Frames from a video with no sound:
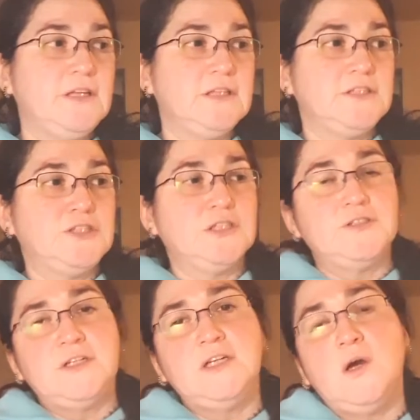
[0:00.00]
in the
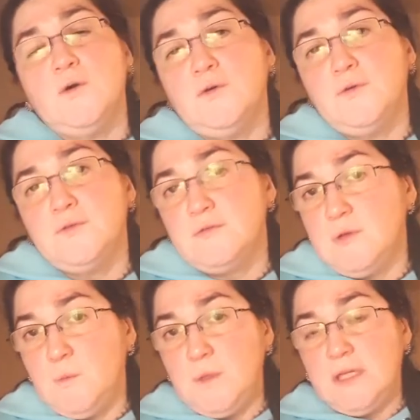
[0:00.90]
children, or
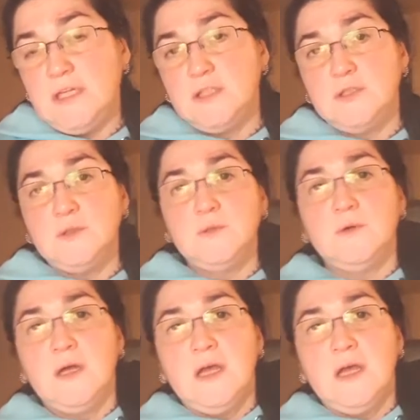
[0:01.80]
we need to